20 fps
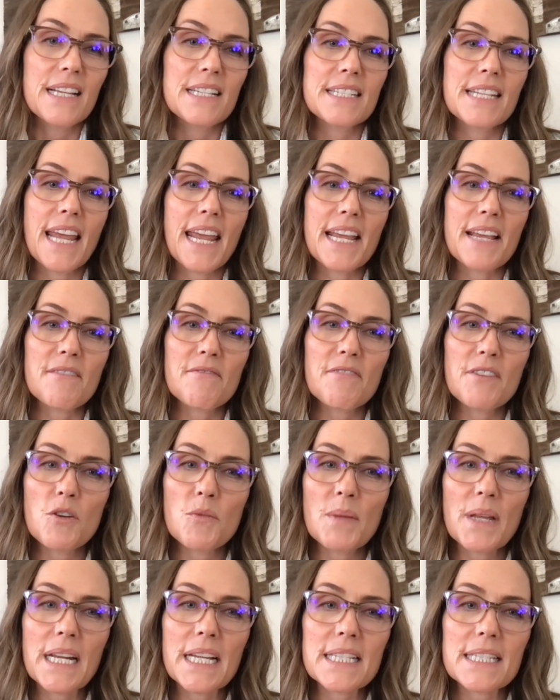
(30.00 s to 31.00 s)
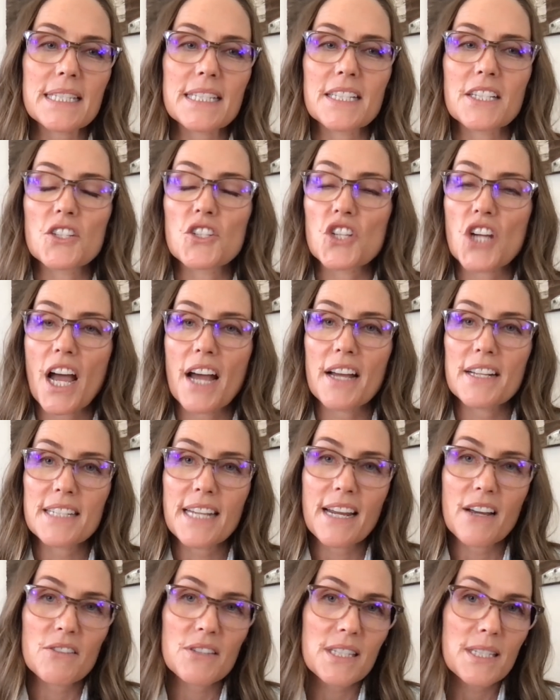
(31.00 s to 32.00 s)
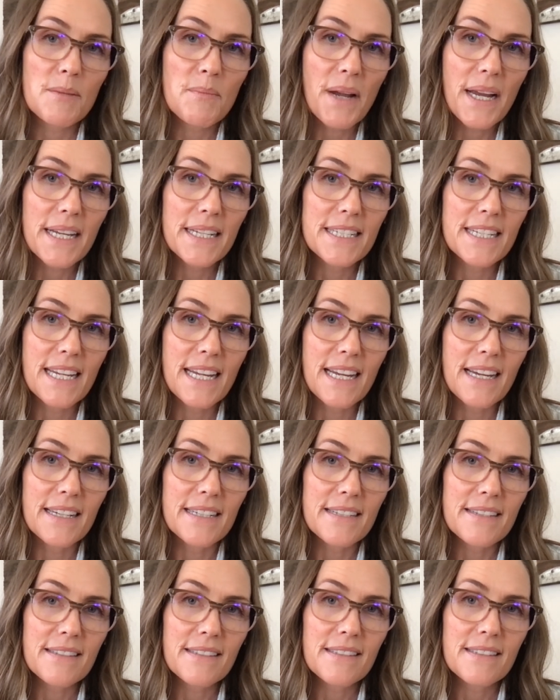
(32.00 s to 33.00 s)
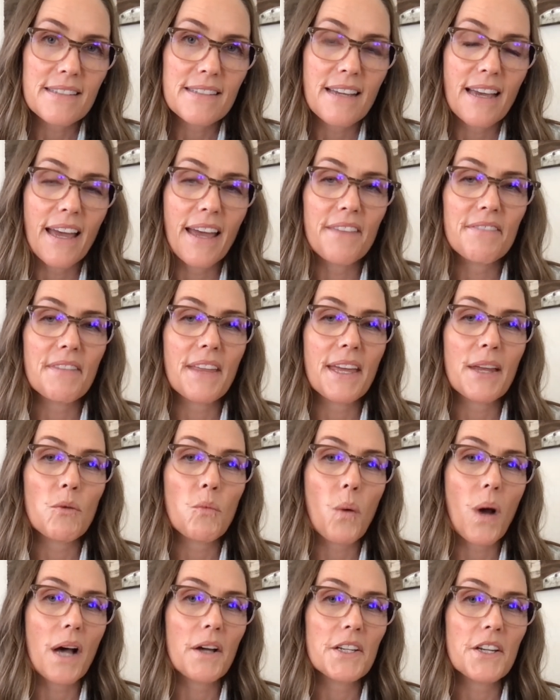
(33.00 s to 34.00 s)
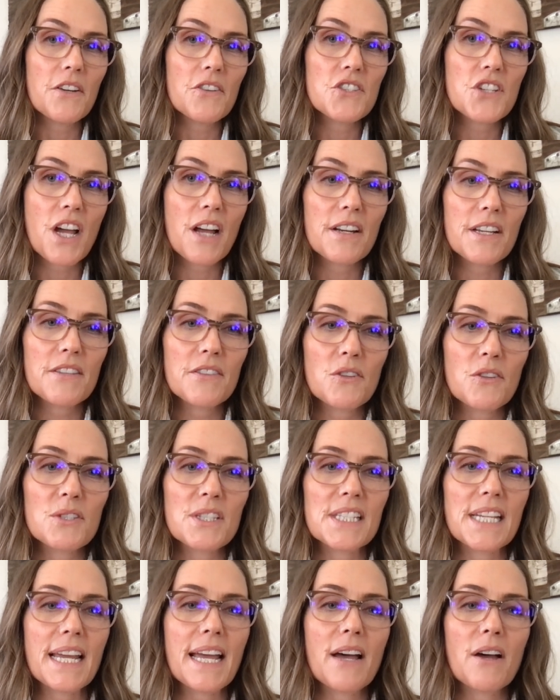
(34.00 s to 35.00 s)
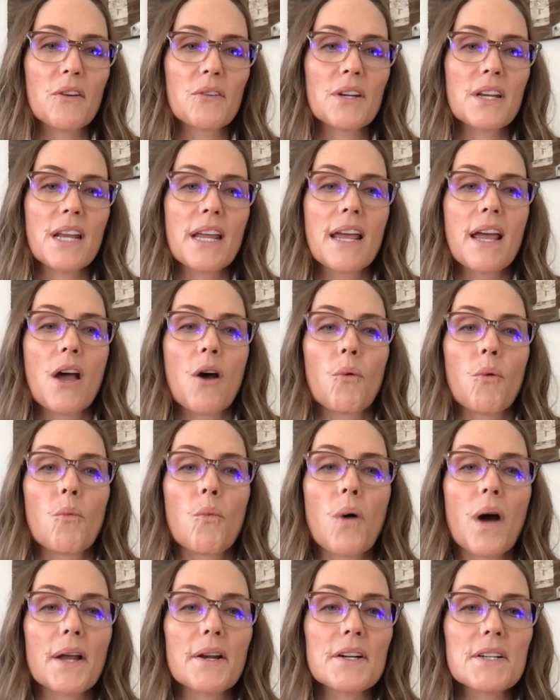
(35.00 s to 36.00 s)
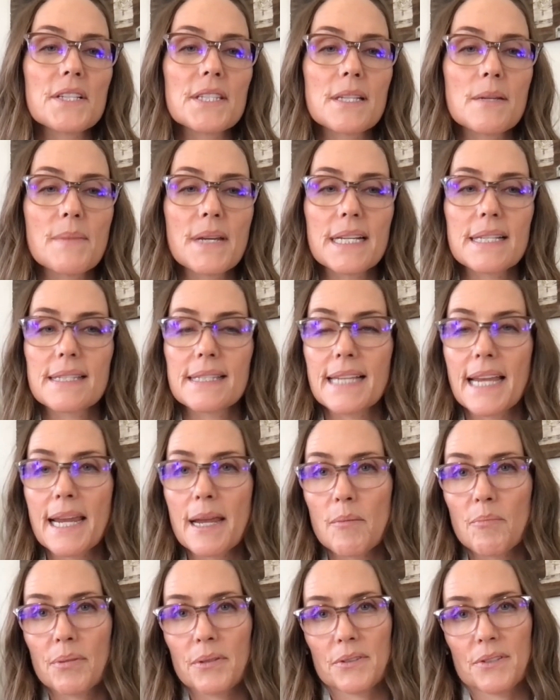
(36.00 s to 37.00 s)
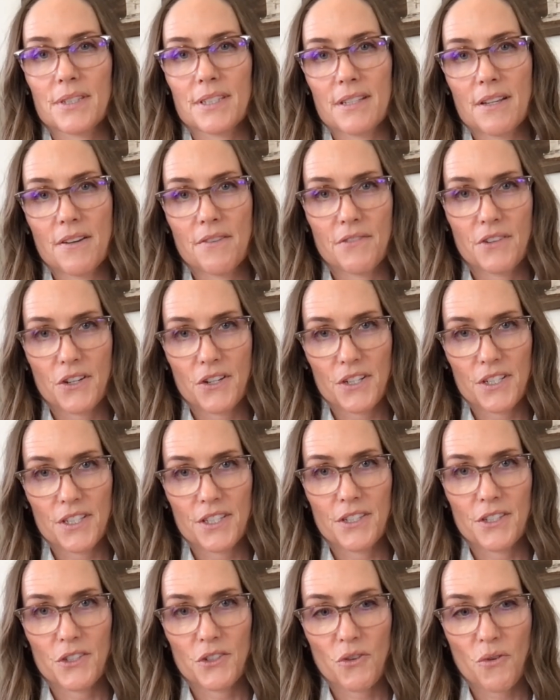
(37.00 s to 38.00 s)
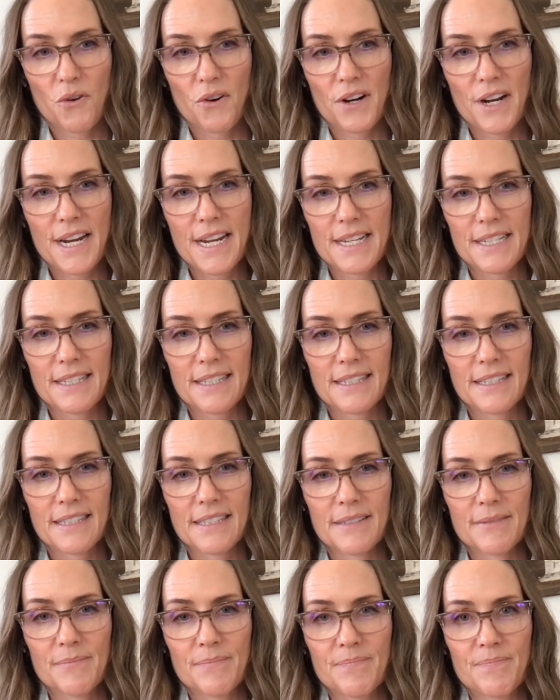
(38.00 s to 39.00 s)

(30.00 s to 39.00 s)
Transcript: Take a few minutes to jot down some ideas. And then while you're jotting those down, what are some examples of good stories?